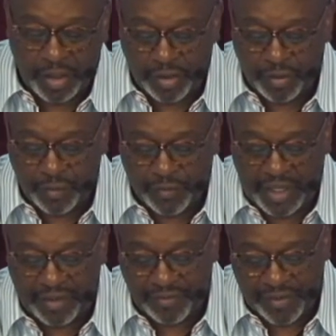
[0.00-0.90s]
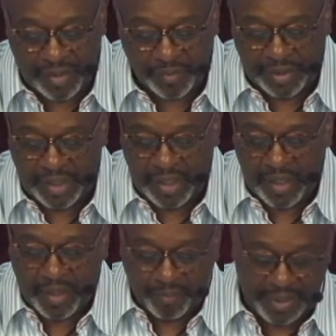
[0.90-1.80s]
Youth, and Family
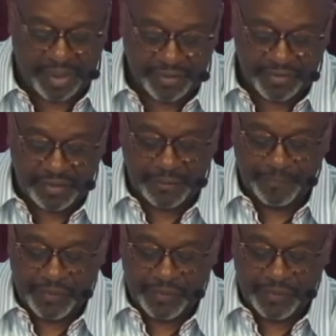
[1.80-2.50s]
Policy.